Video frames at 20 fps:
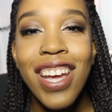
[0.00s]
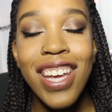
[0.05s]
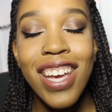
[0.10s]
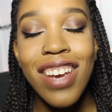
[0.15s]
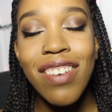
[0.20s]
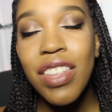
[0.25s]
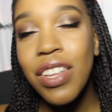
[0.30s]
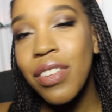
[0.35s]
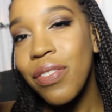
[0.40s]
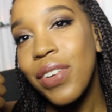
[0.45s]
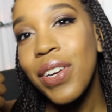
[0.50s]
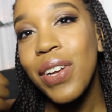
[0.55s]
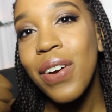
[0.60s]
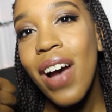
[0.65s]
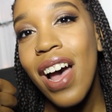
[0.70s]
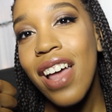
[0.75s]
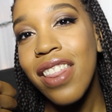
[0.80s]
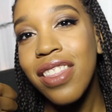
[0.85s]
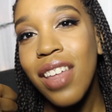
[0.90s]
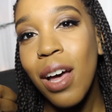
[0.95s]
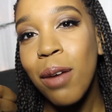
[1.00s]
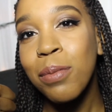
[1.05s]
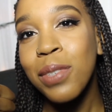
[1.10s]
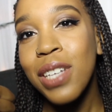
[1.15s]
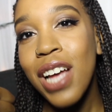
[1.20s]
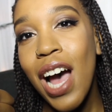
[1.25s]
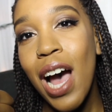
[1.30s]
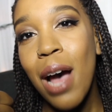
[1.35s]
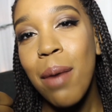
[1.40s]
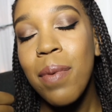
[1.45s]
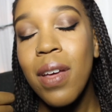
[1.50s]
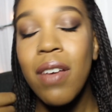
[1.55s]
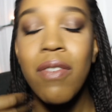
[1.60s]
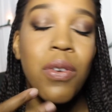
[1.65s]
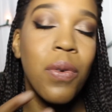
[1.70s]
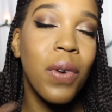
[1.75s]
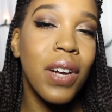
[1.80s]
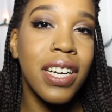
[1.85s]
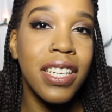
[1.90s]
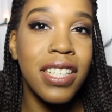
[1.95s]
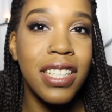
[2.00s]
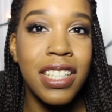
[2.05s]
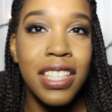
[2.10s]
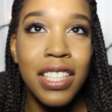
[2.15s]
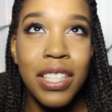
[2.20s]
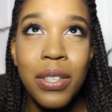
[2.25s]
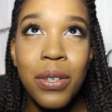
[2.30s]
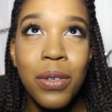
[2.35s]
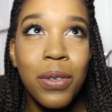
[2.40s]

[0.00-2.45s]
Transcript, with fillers: Give this video a thumbs up if you want to see